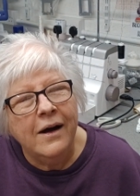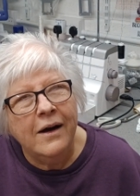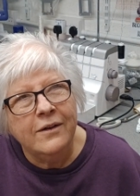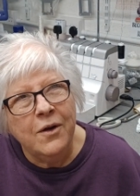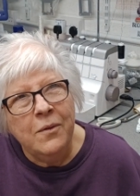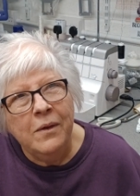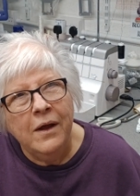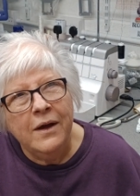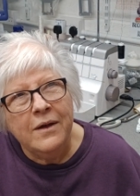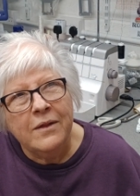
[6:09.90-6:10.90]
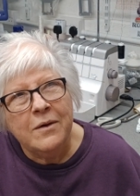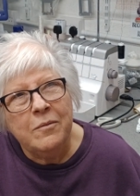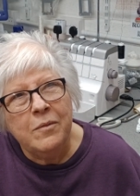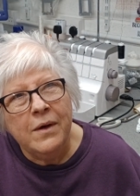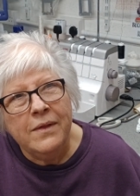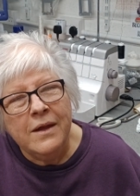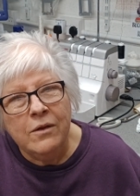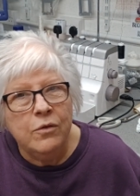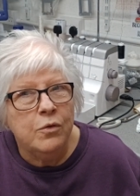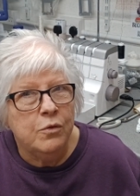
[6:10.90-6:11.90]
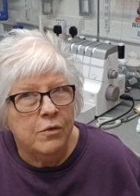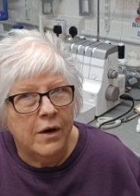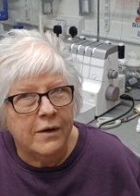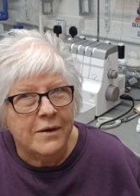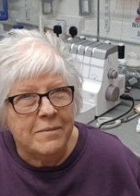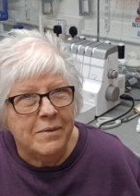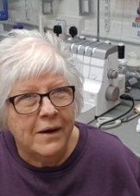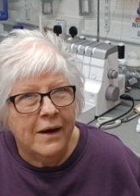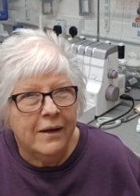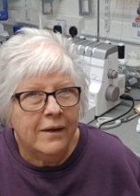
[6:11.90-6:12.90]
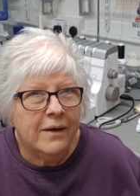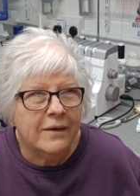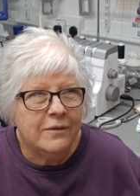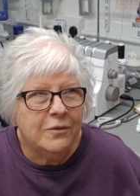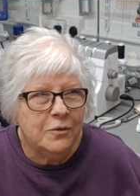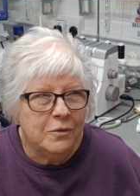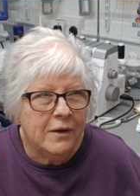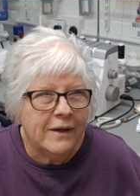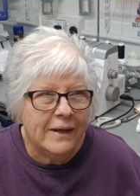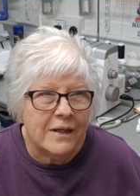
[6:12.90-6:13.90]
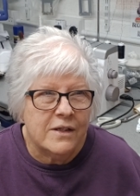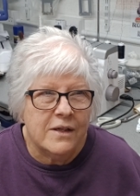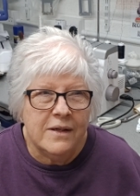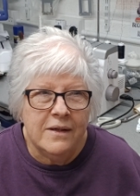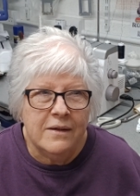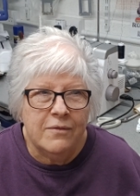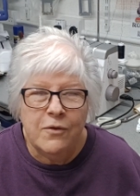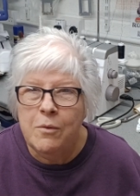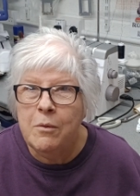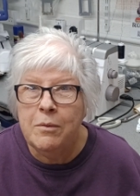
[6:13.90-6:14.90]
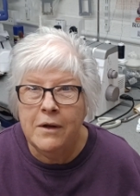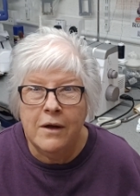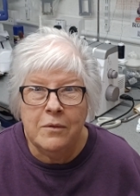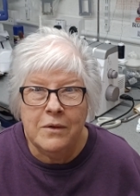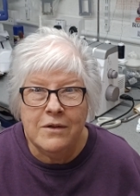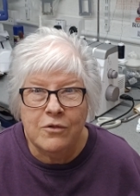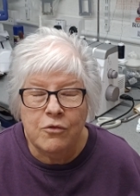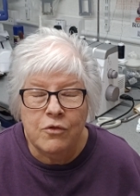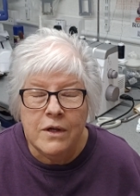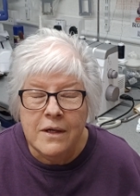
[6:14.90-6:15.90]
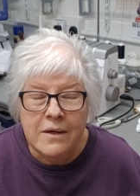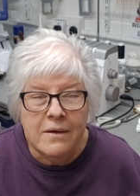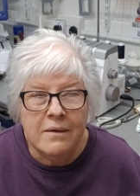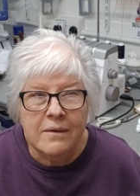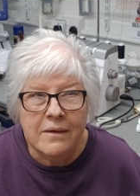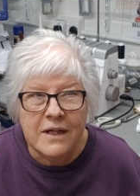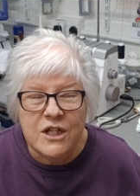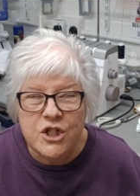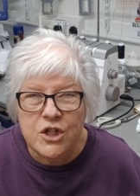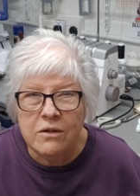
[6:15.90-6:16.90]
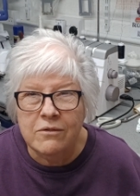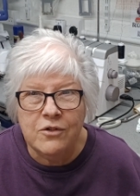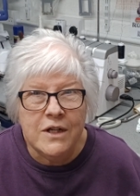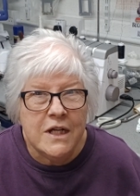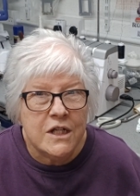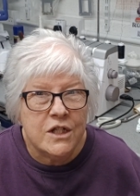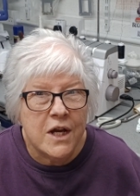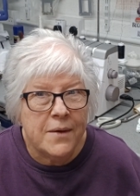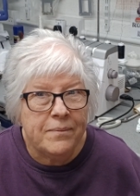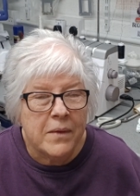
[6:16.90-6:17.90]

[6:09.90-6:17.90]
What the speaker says: I don't like them when they're too ripe. I do like actually a firmer banana when it's greenish, yeah.